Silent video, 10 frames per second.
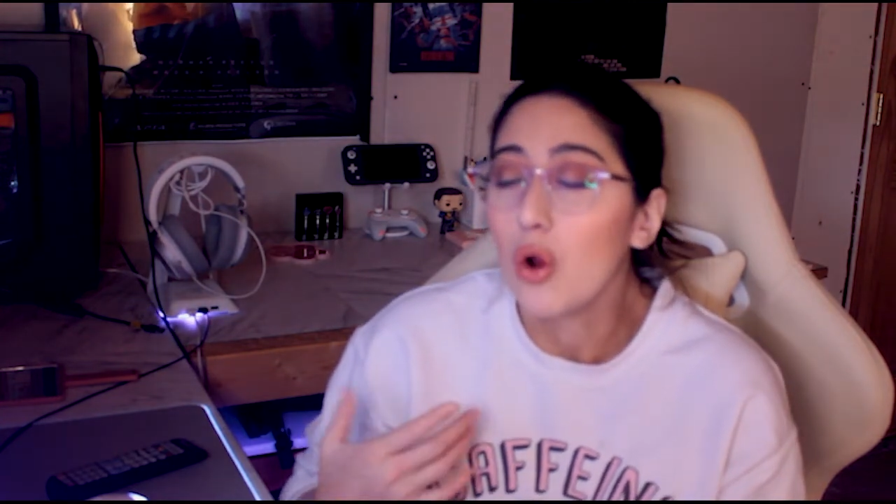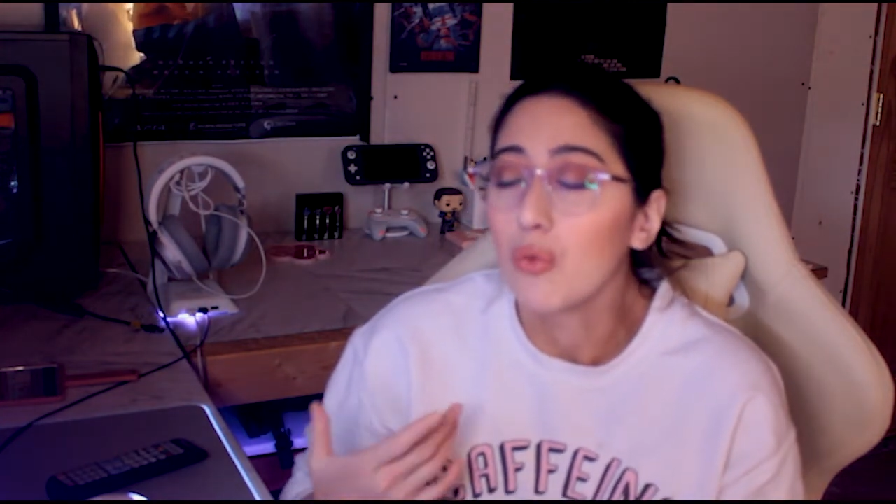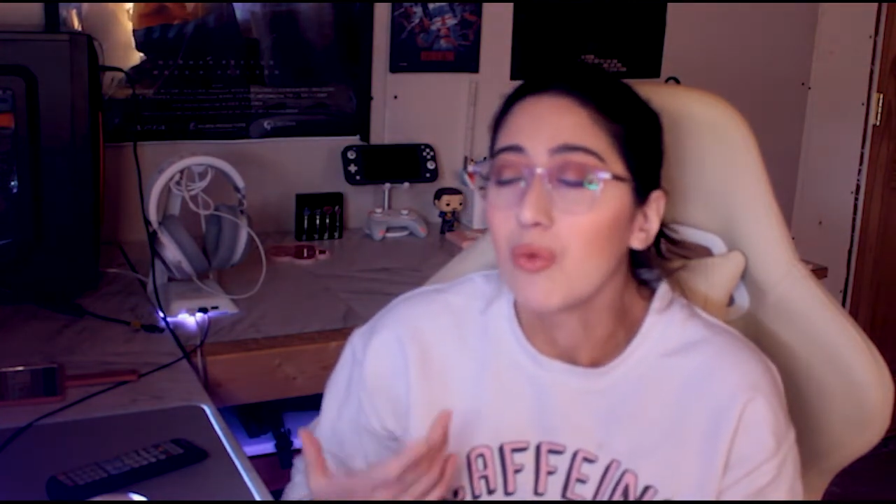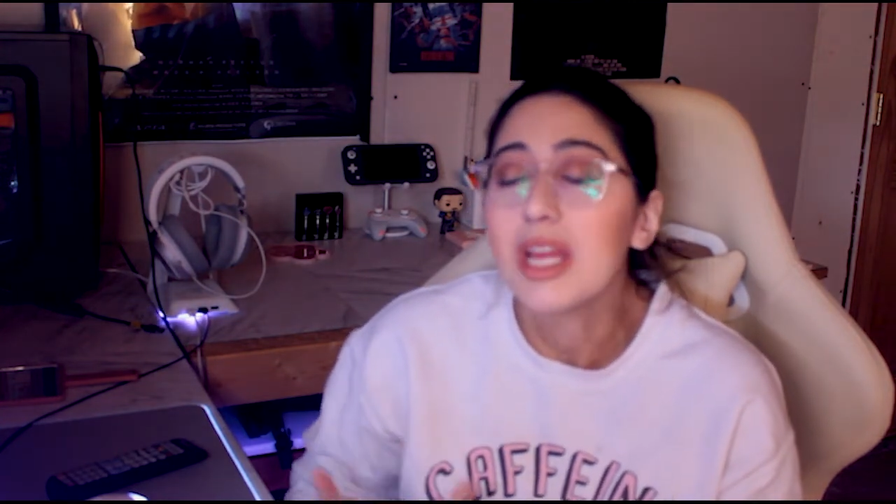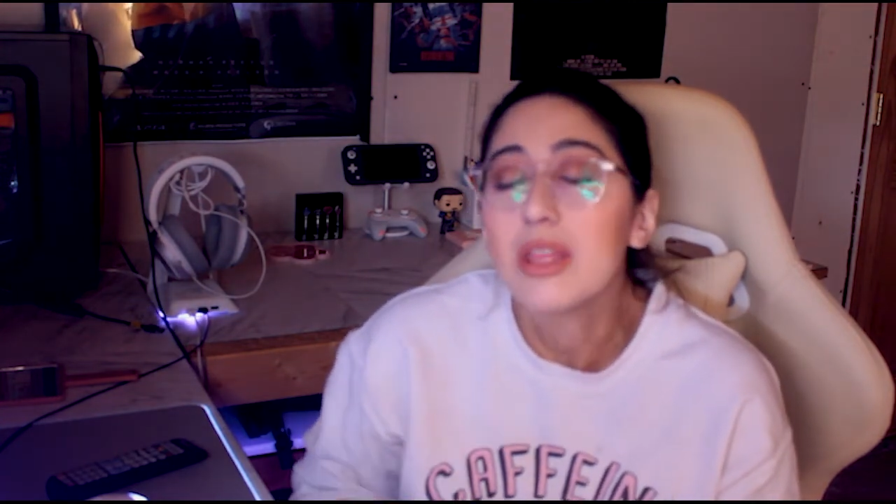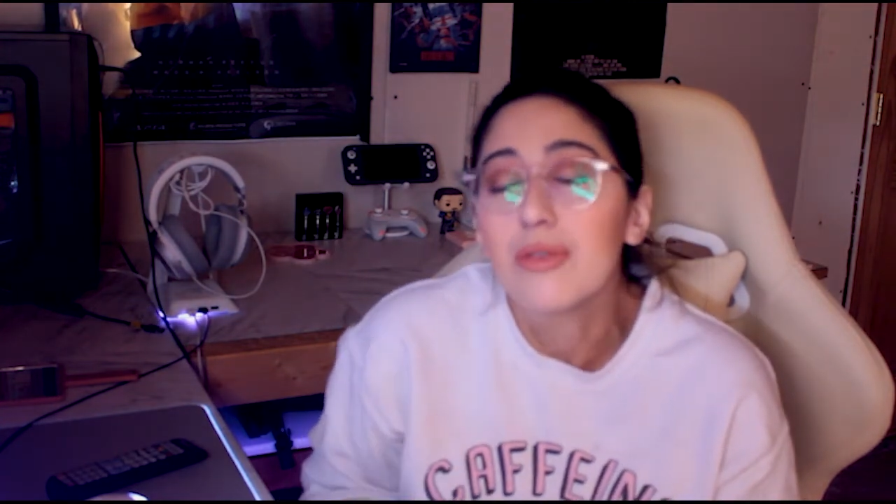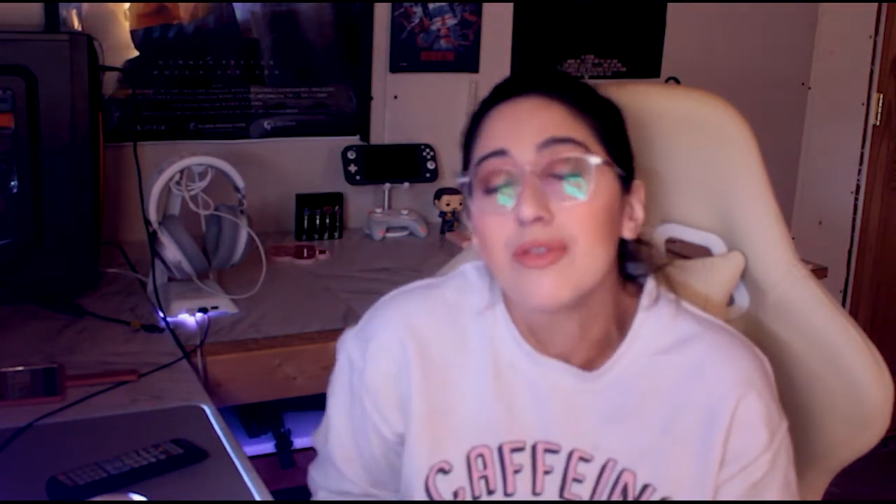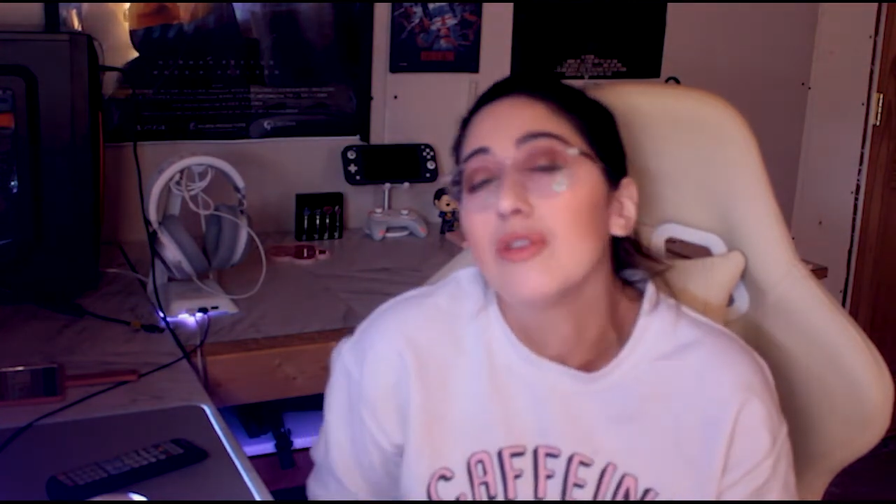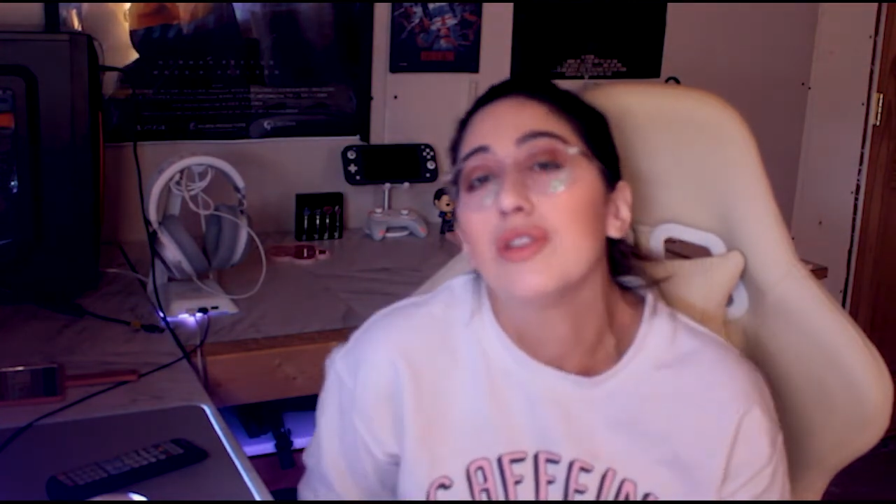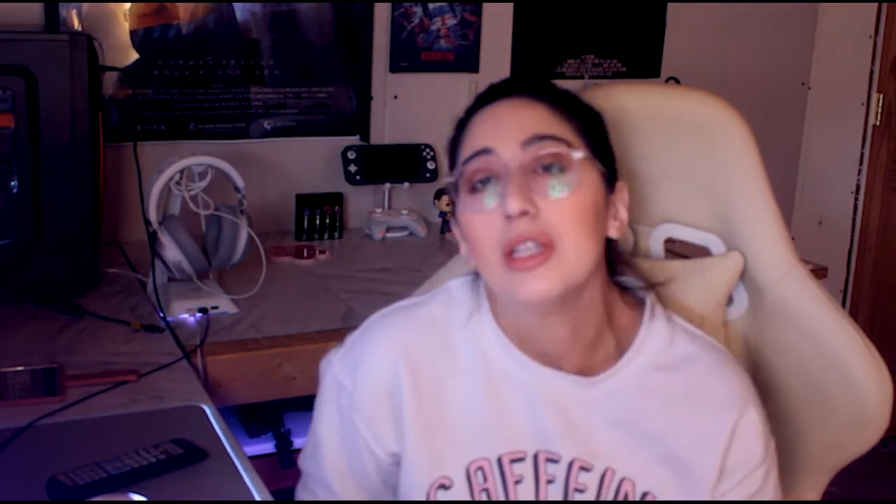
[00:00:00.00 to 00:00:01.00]
a wraith
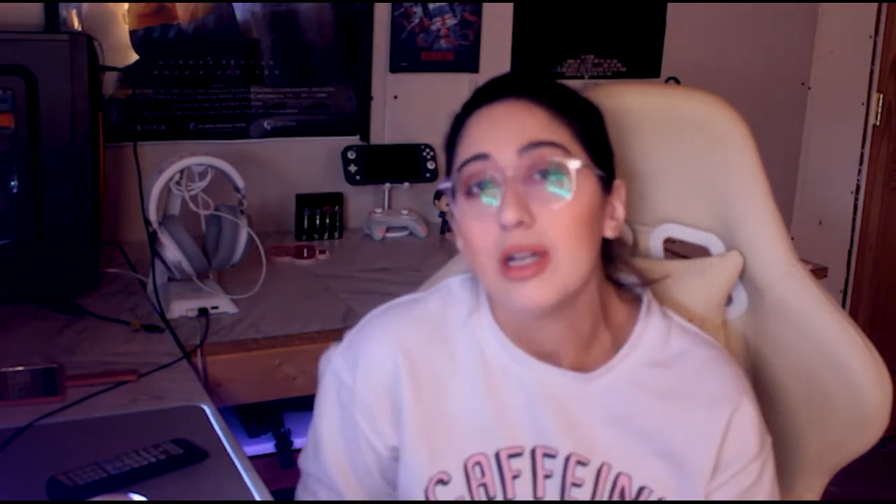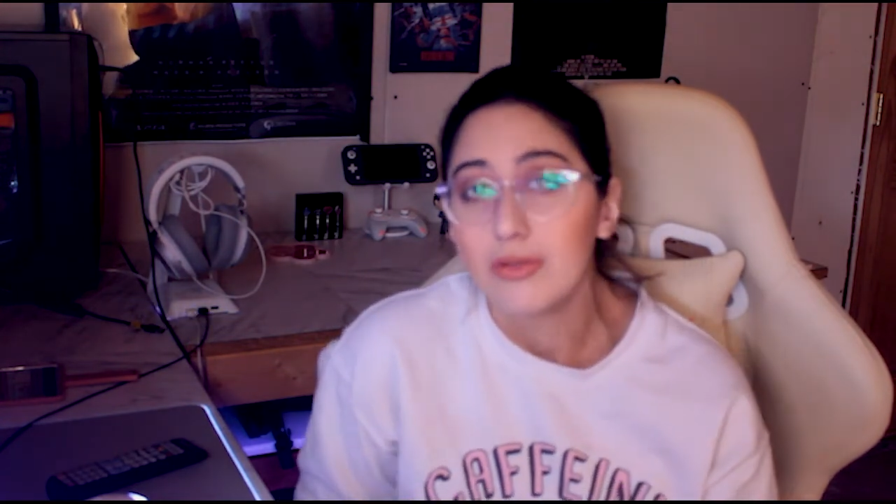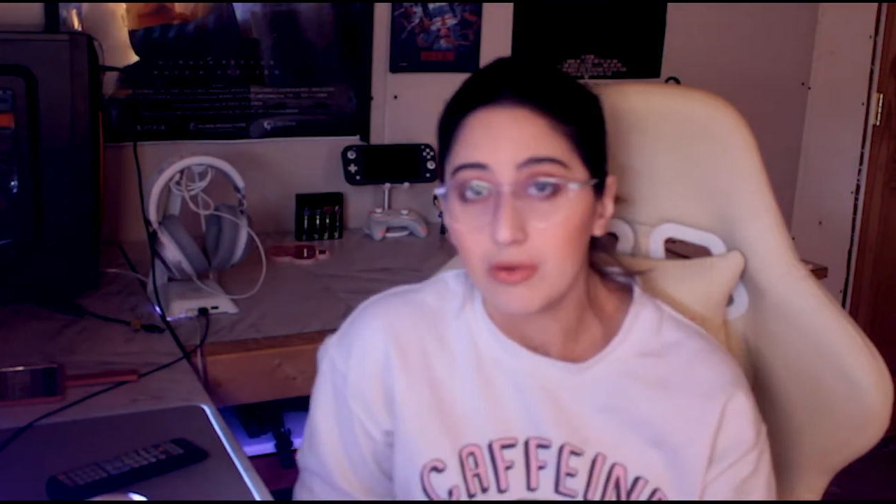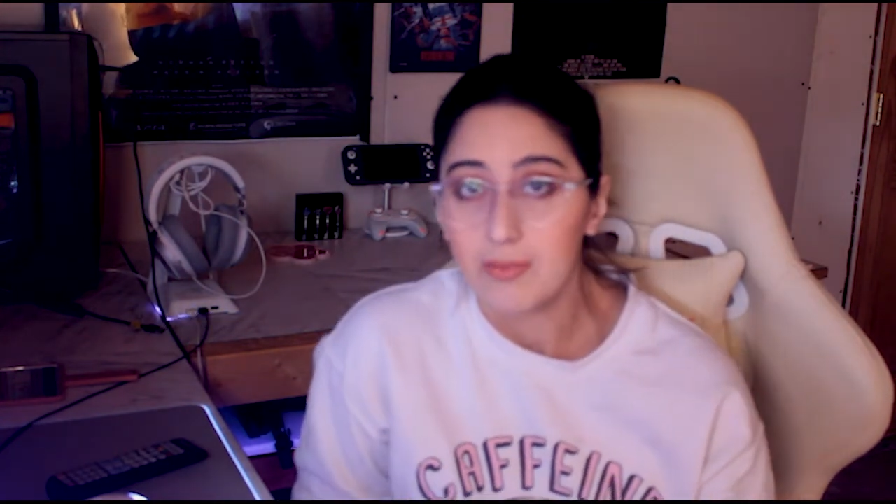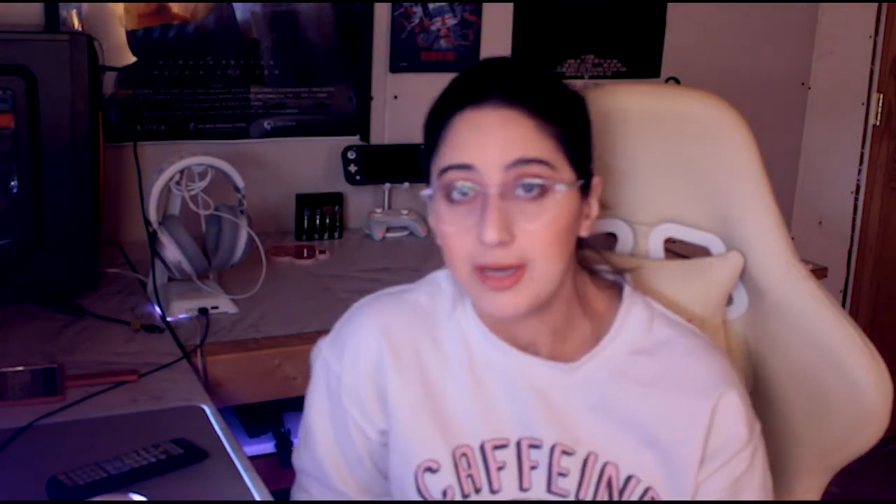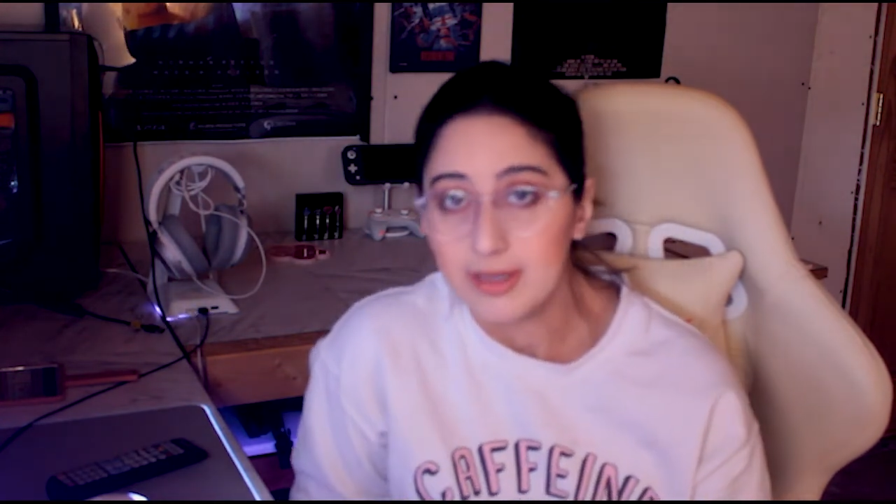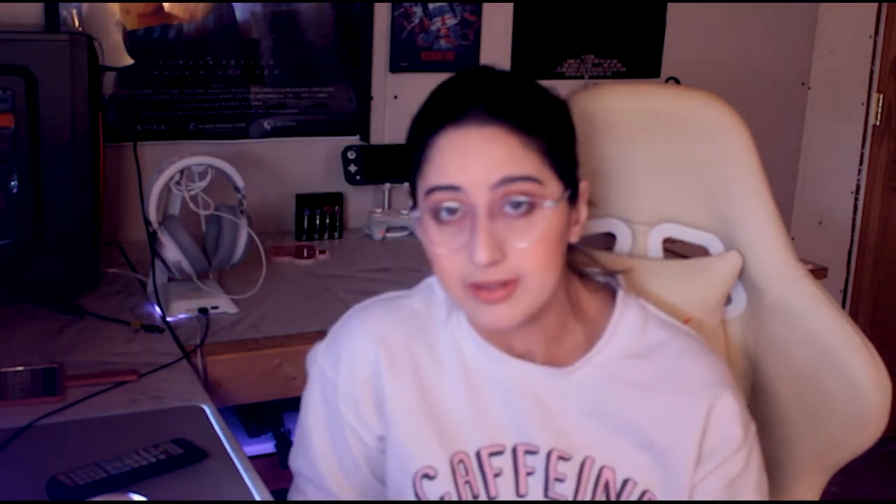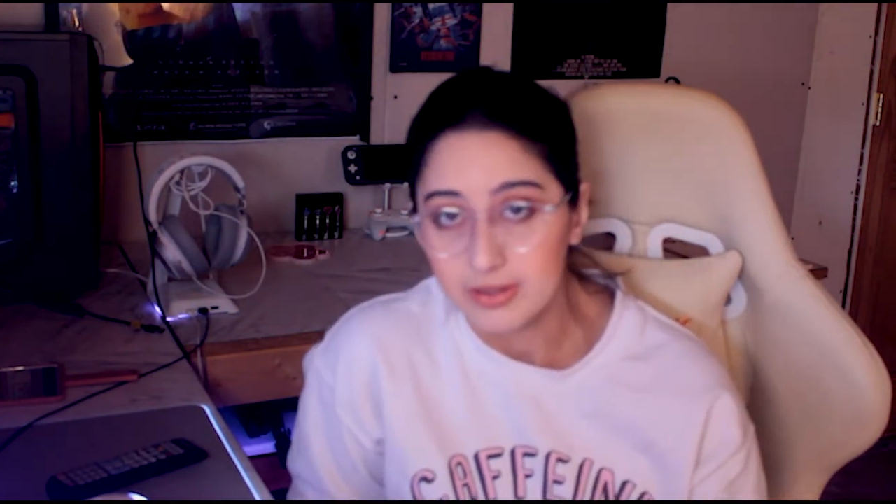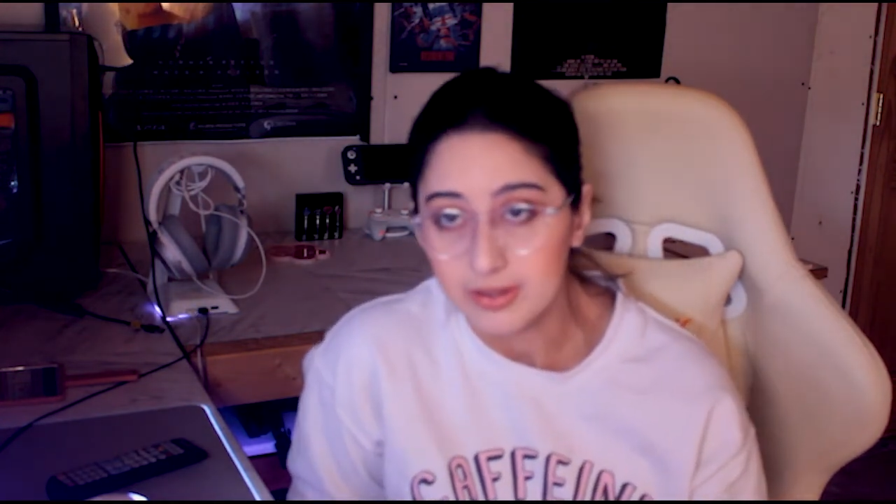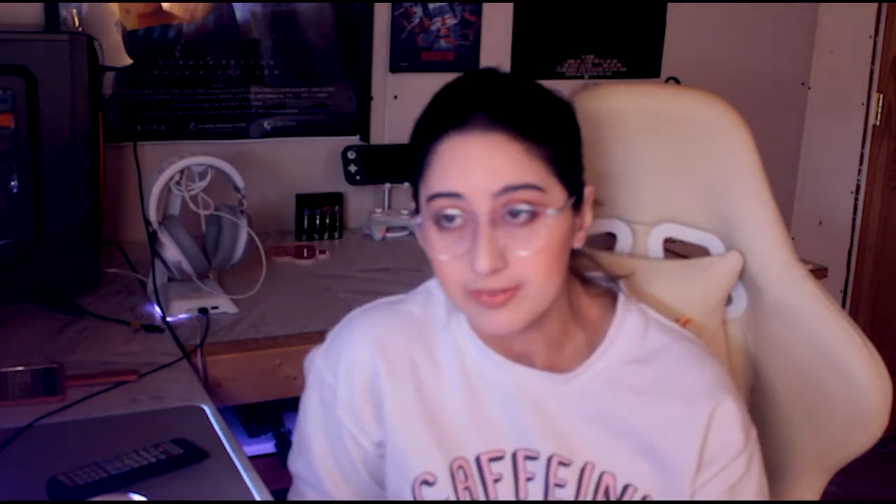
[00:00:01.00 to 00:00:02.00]
version of
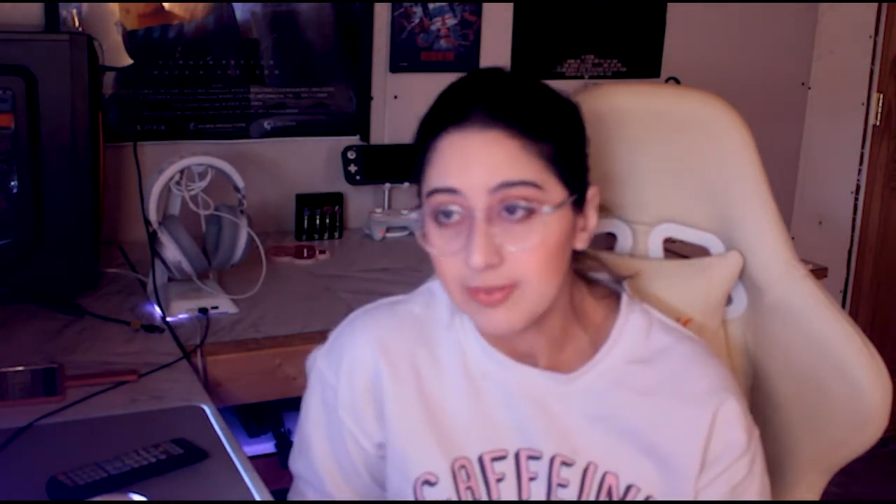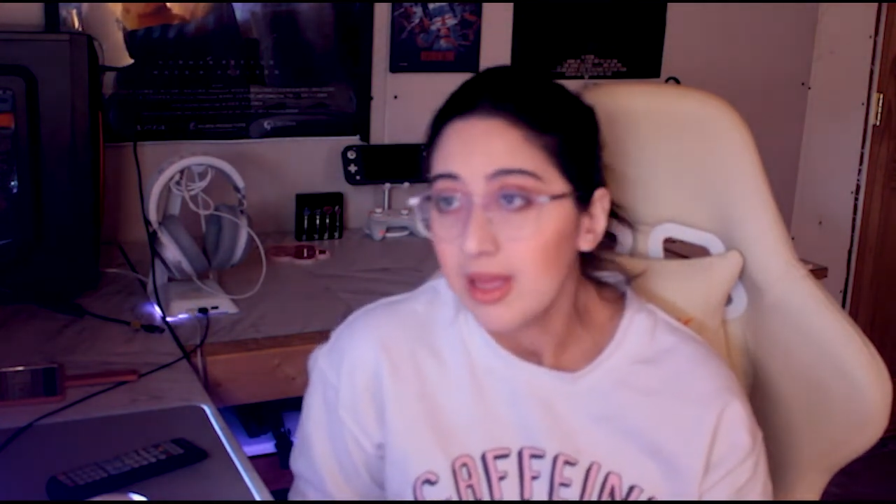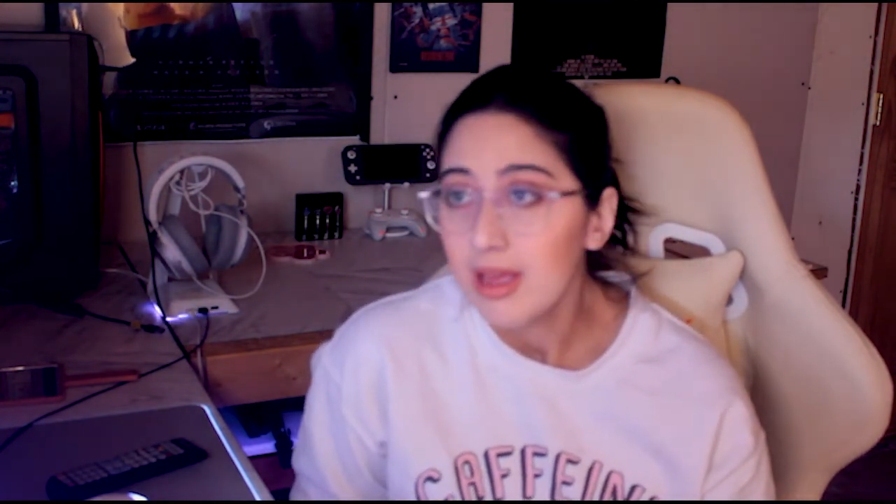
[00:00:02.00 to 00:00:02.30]
Rapunzel.